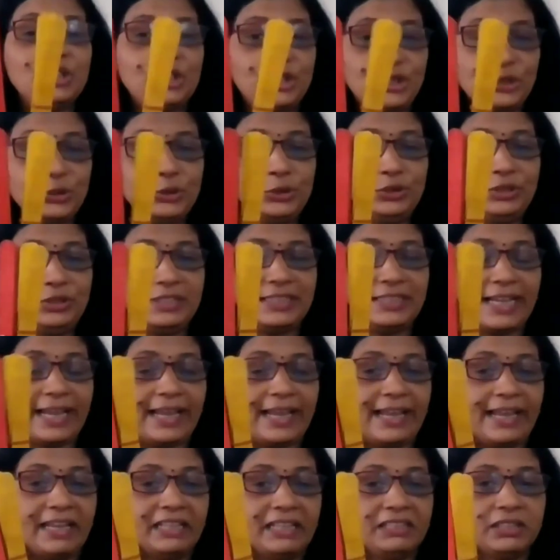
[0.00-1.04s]
two
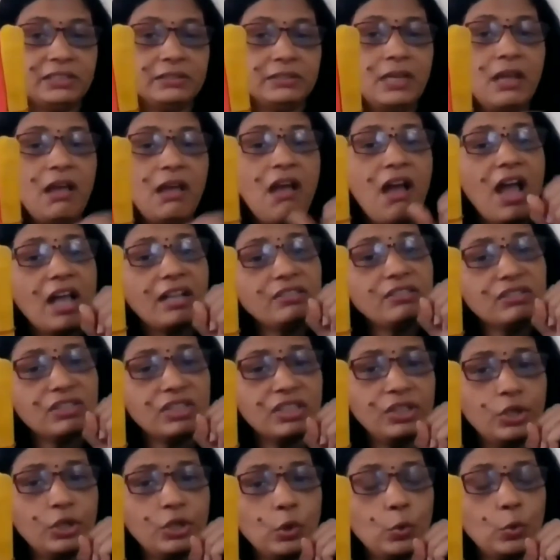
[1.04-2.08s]
tens and
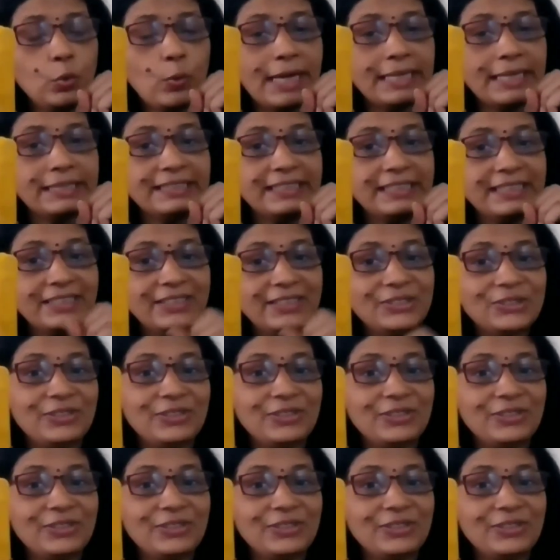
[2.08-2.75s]
zero ones.